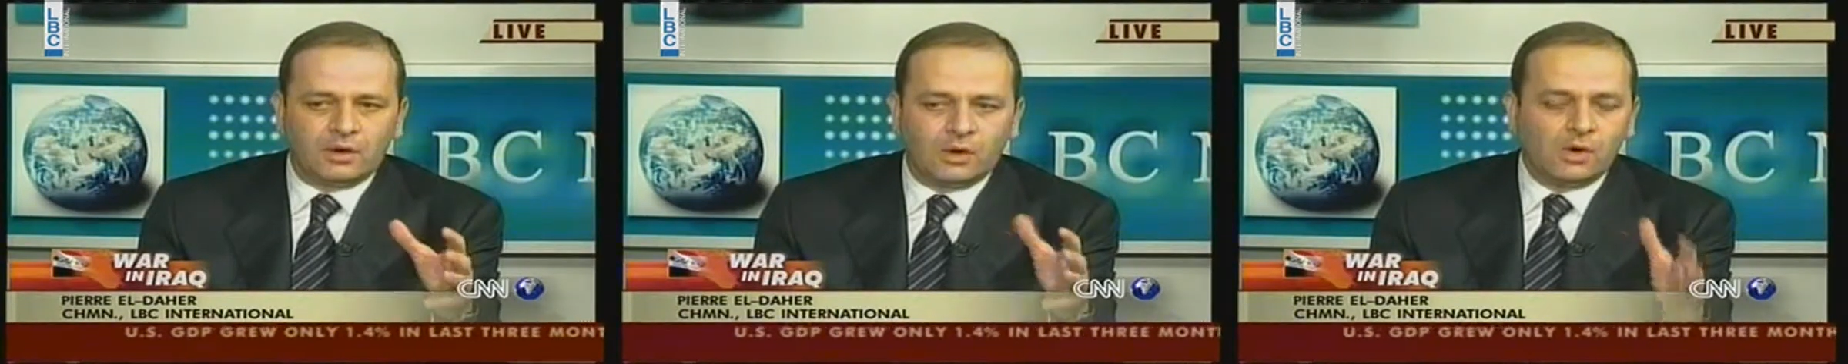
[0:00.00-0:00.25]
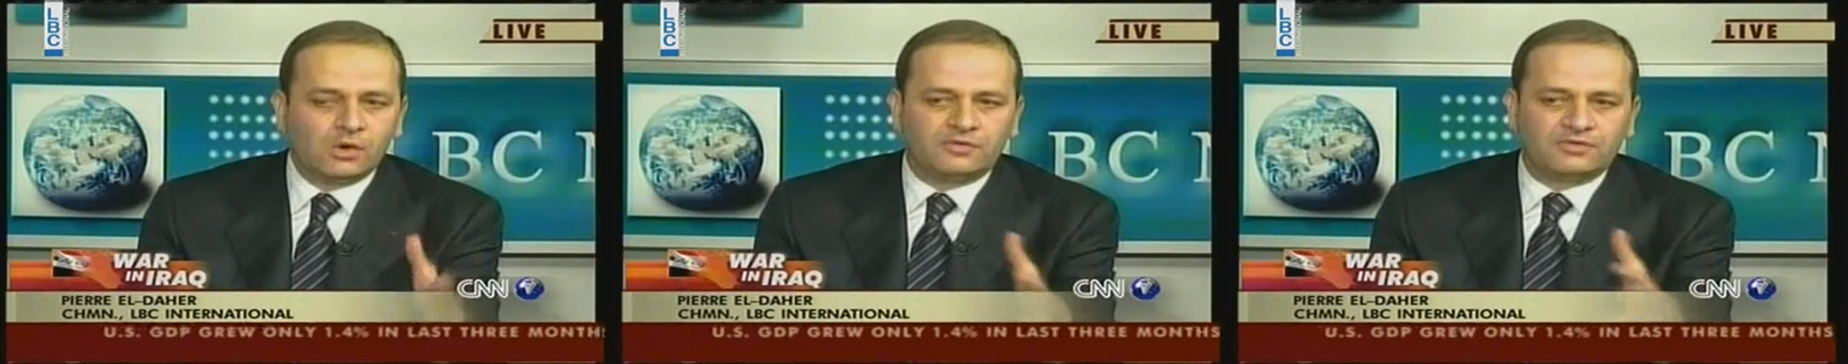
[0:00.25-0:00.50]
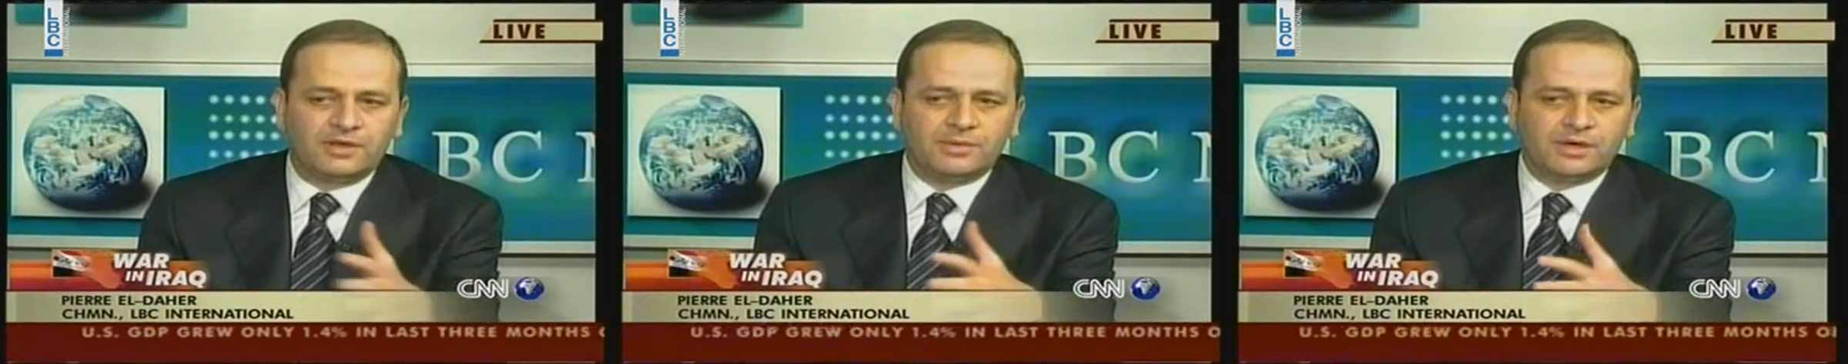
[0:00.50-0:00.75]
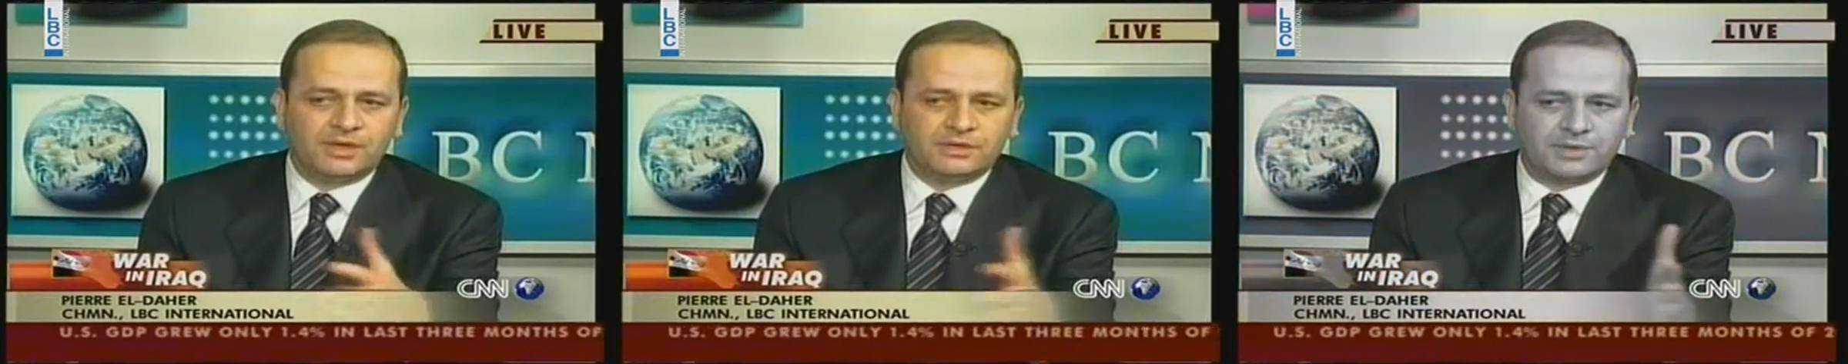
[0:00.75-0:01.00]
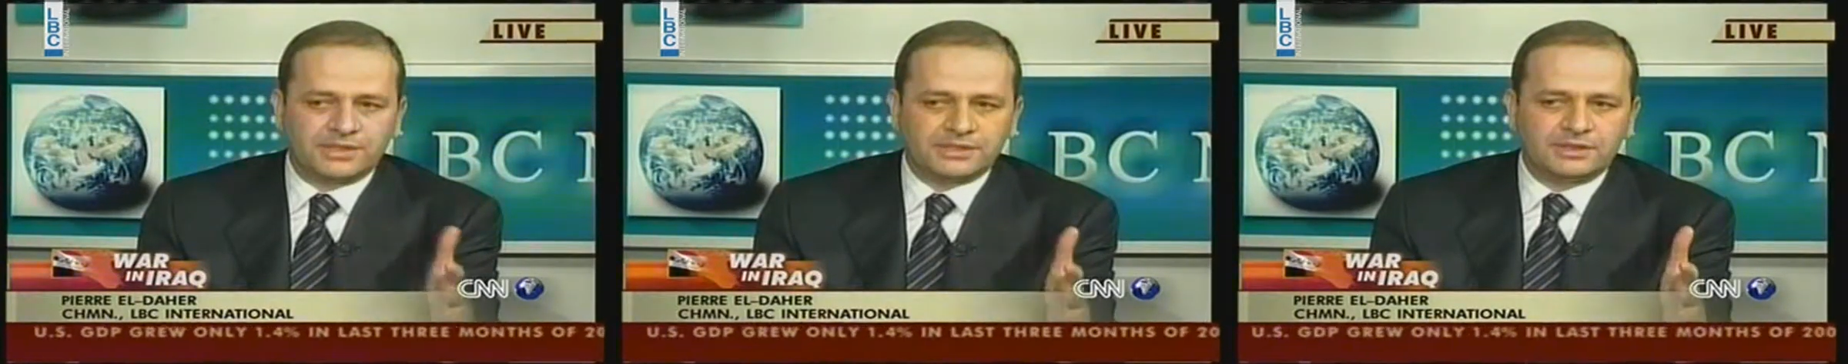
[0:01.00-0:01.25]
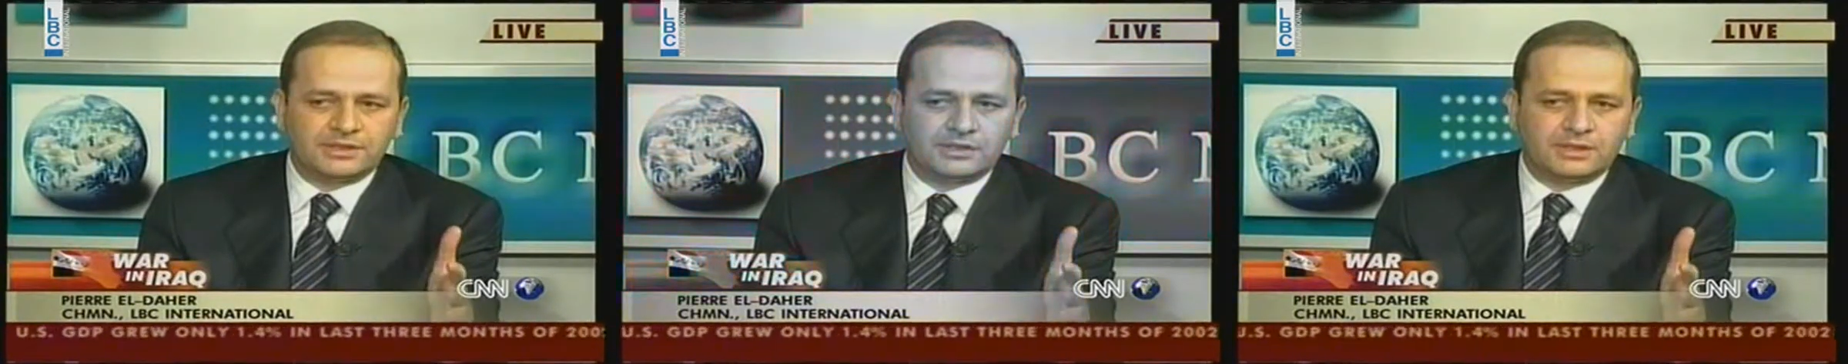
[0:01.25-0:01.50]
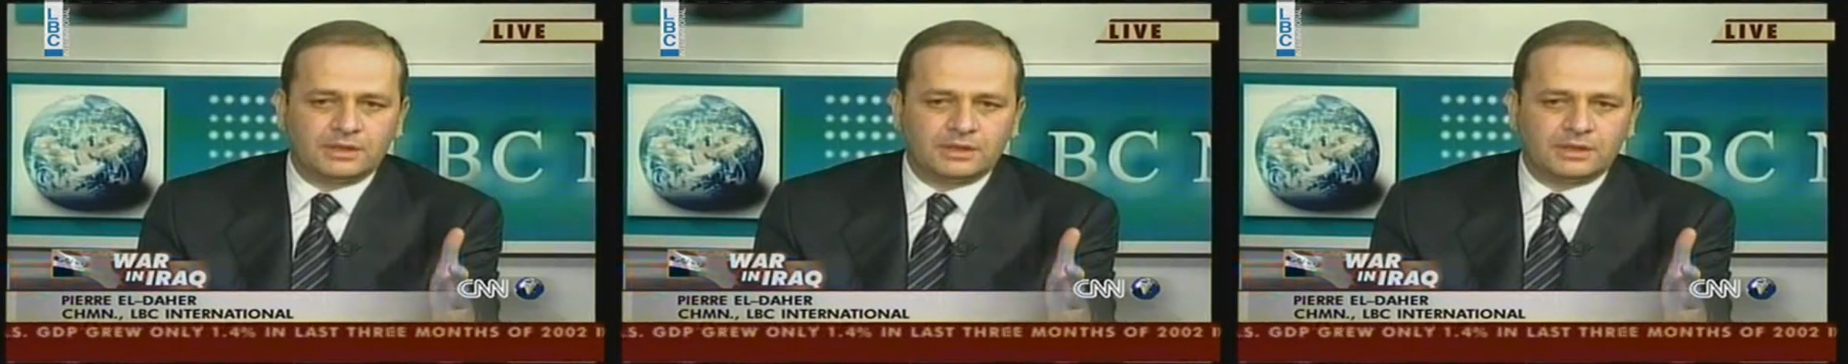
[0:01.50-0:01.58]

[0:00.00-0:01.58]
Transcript: all of them are not present